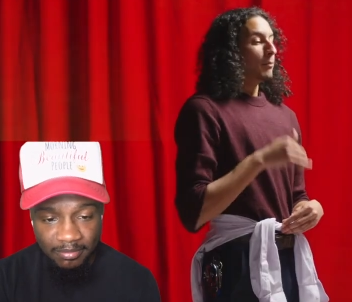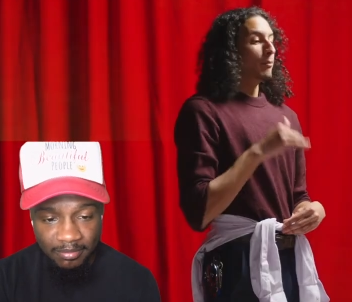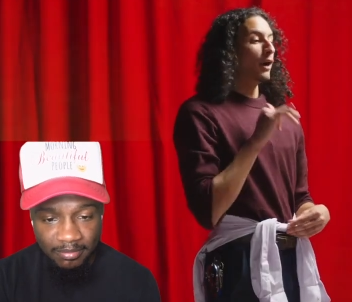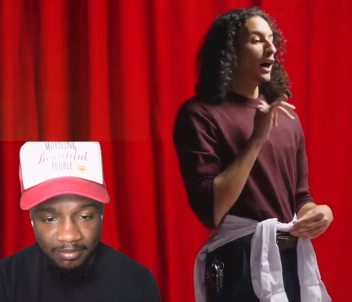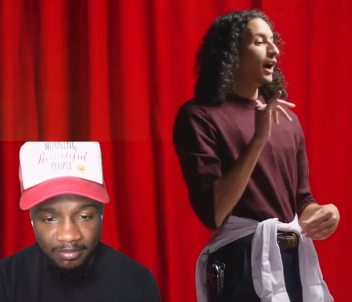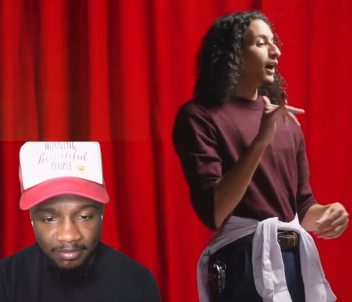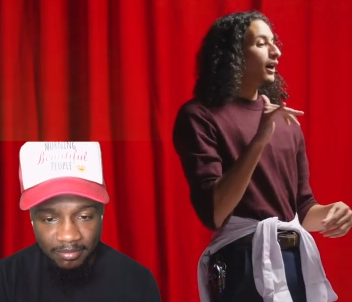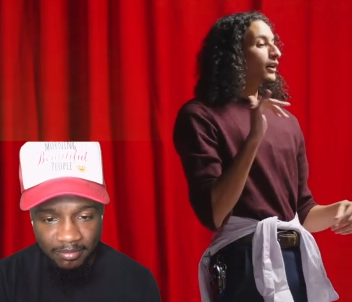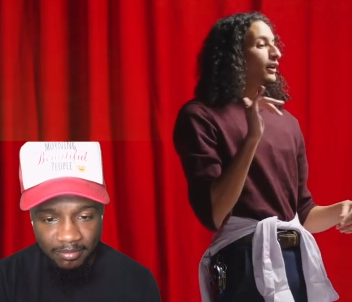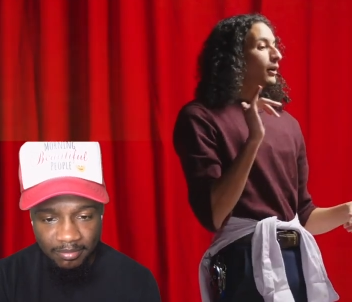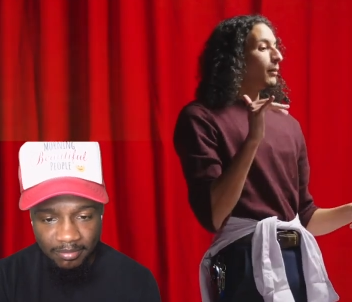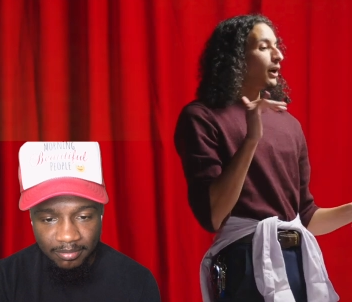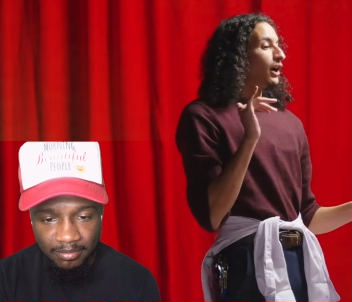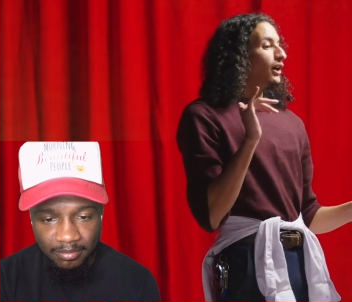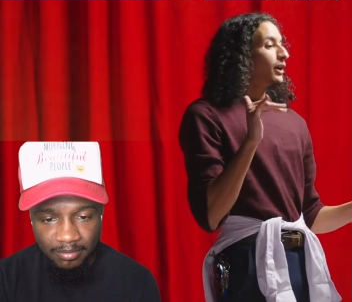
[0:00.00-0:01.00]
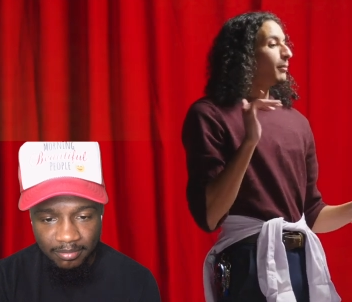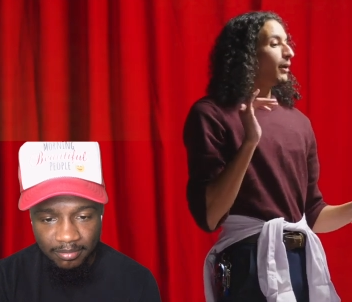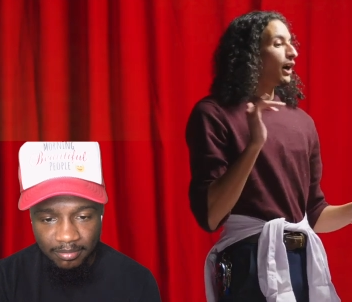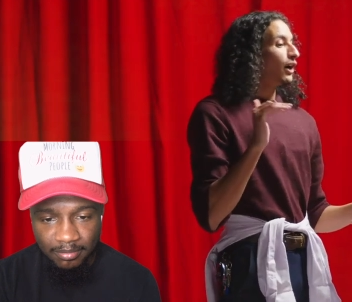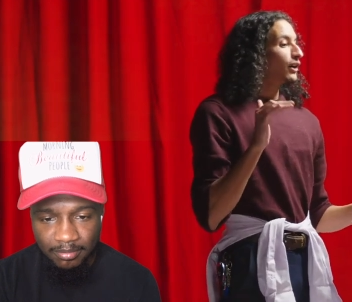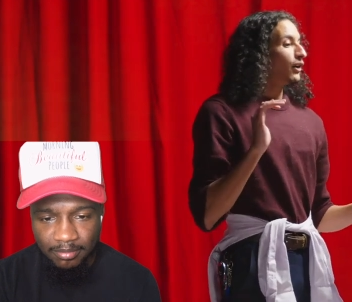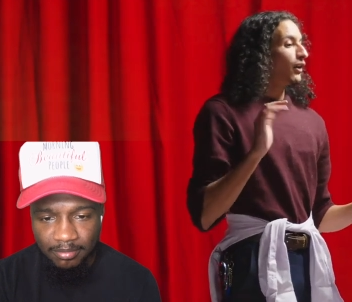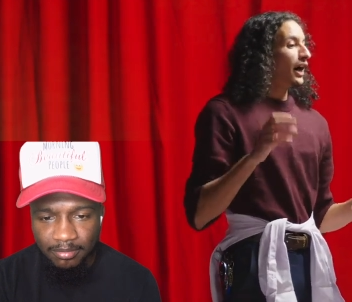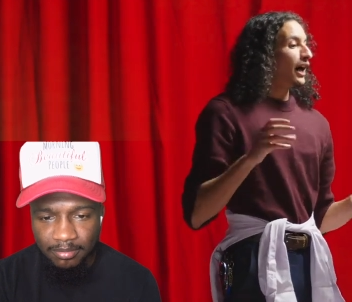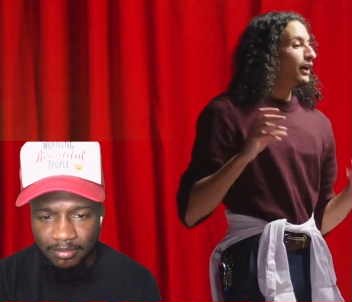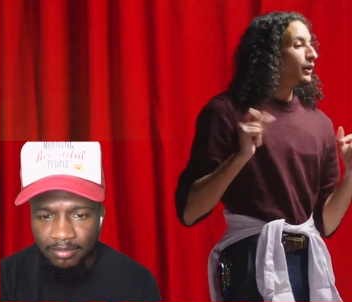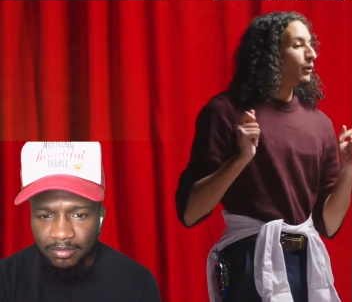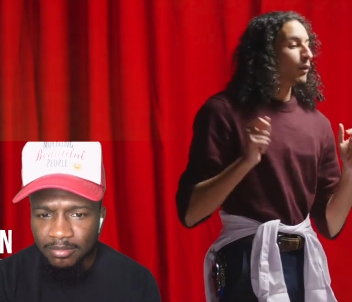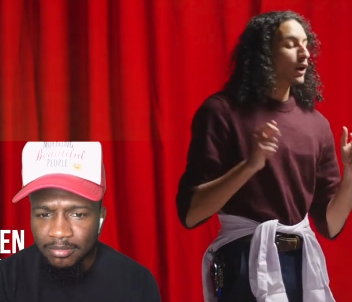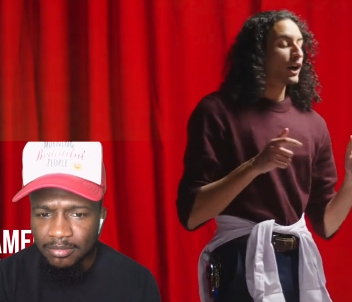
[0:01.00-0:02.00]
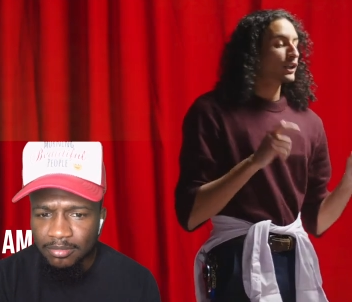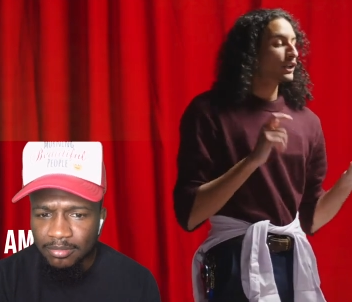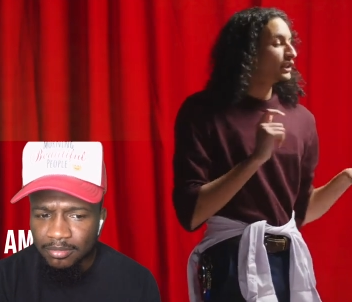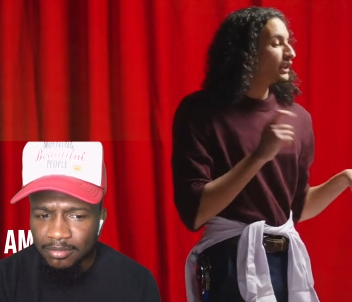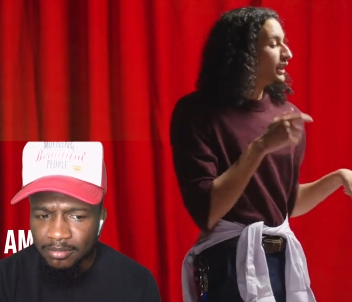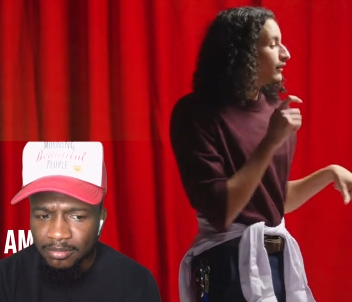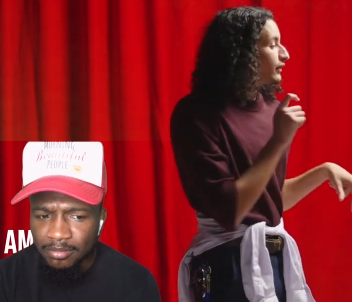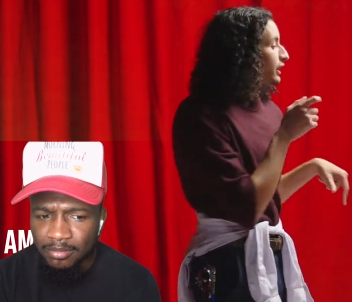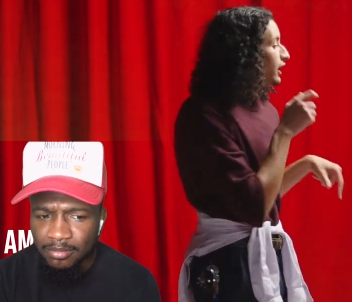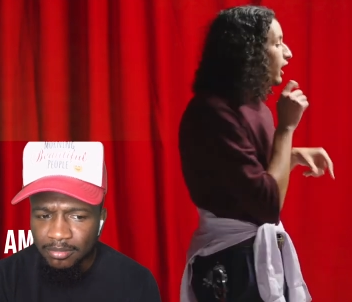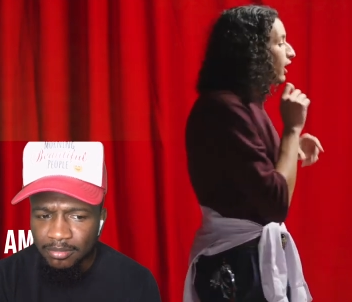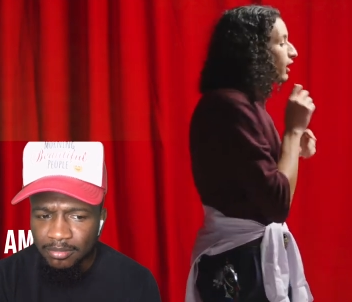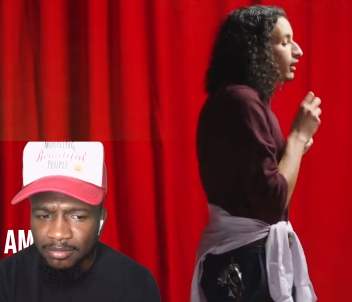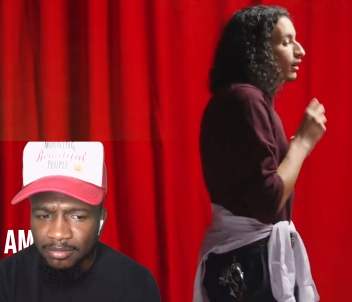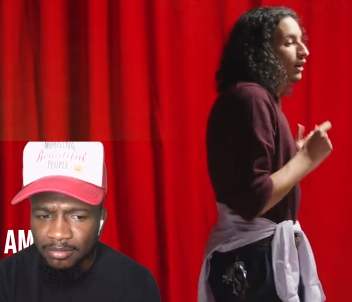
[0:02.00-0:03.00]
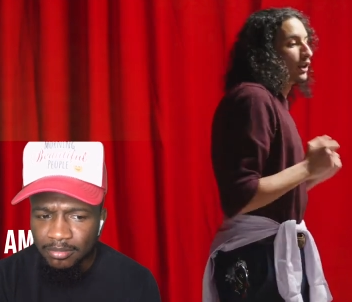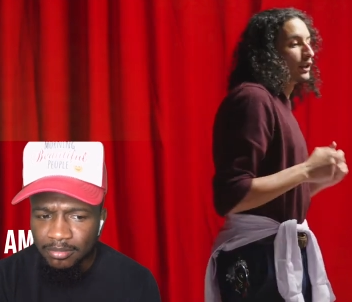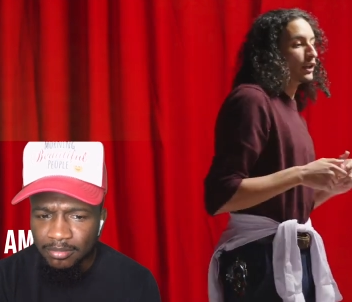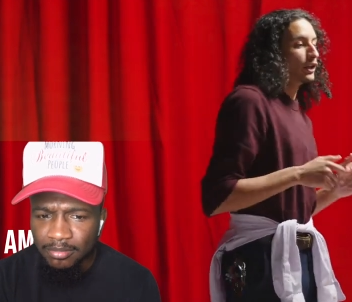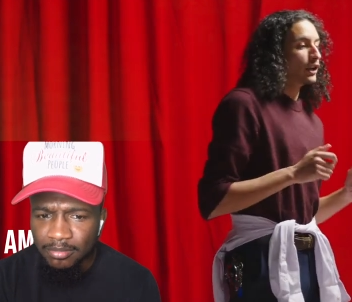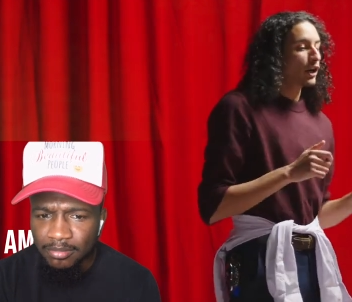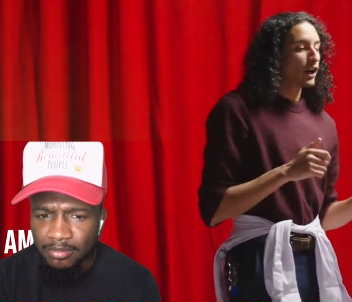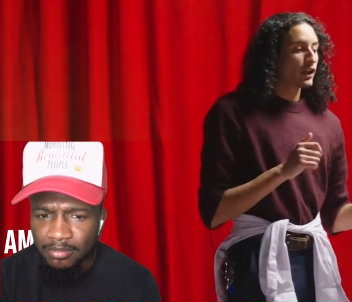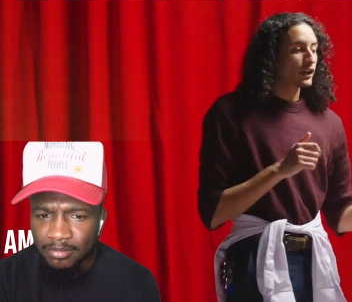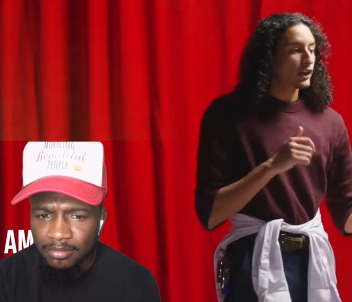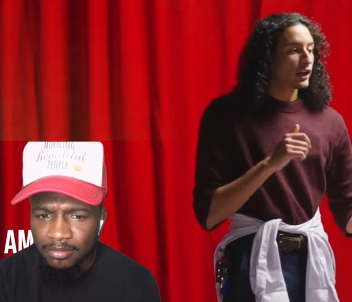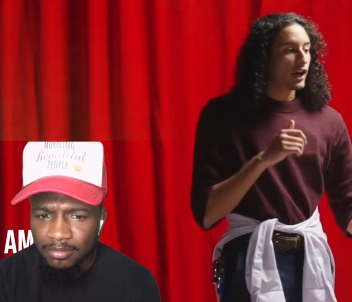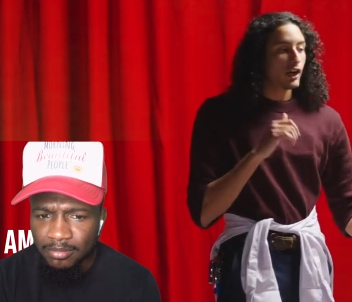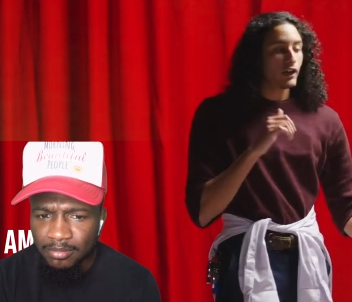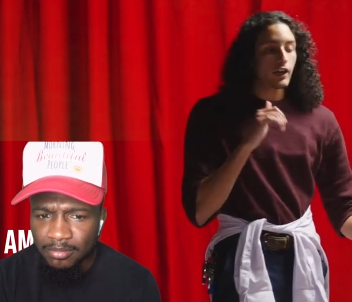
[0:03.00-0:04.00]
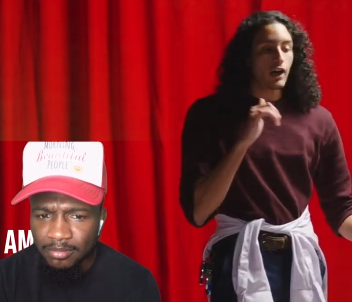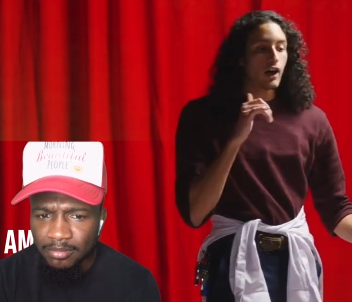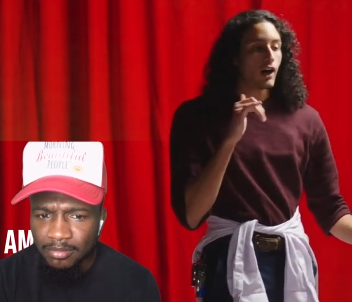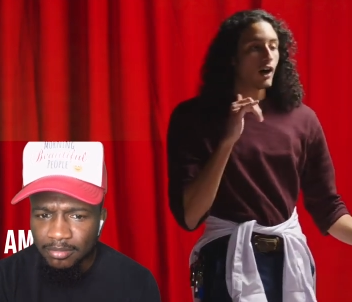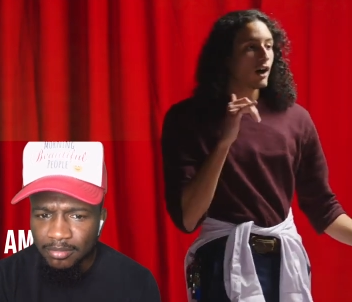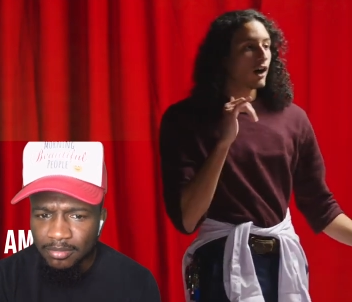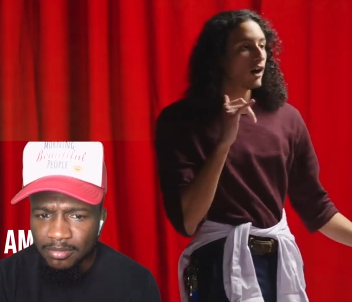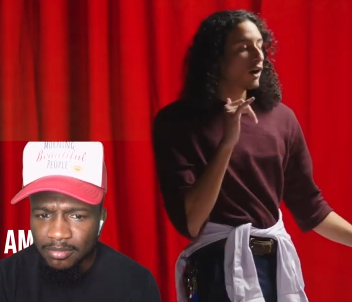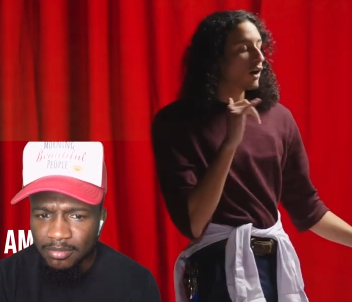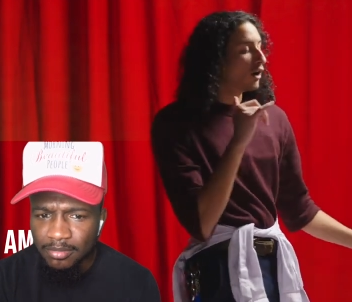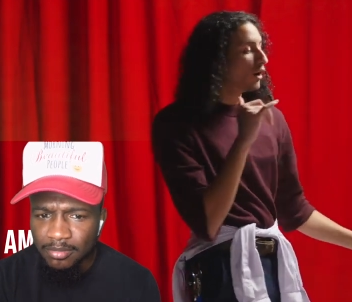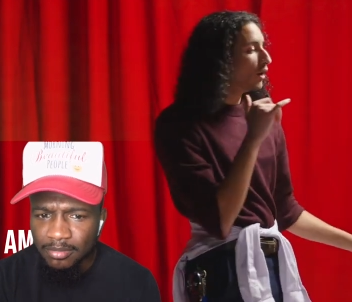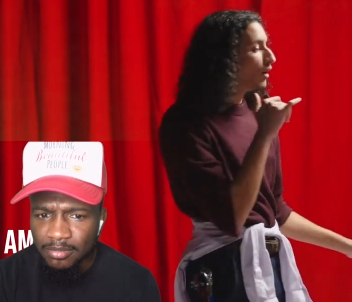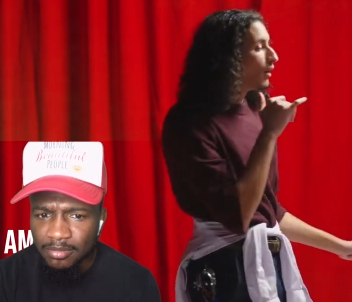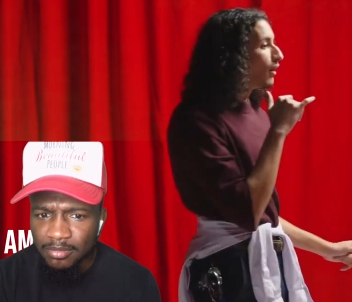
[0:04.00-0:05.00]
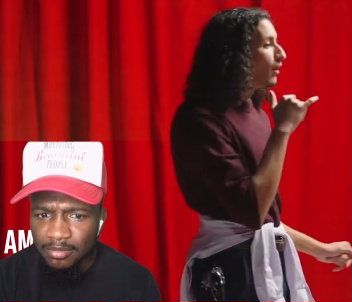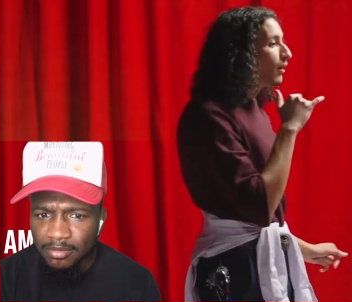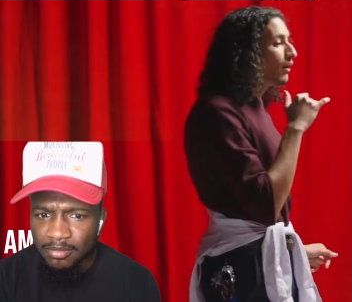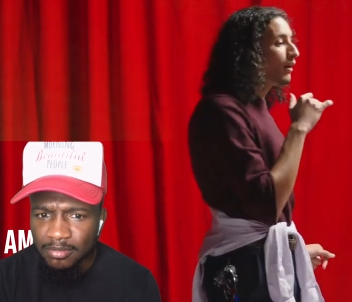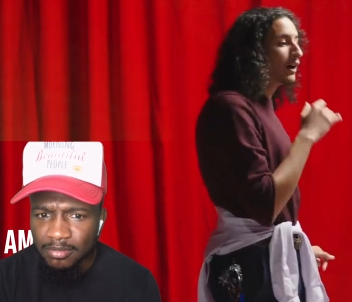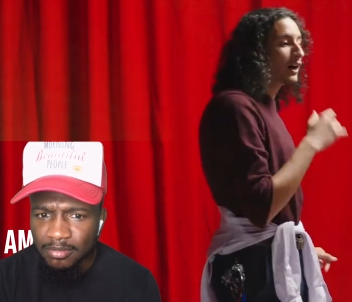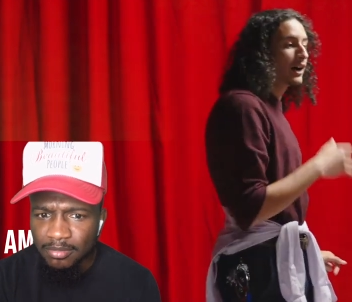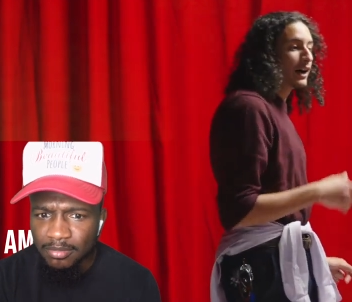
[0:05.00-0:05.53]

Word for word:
Speaker 1: Bongo, bongo, bongo, I don't want to leave the Congo. No, no, no, no, no.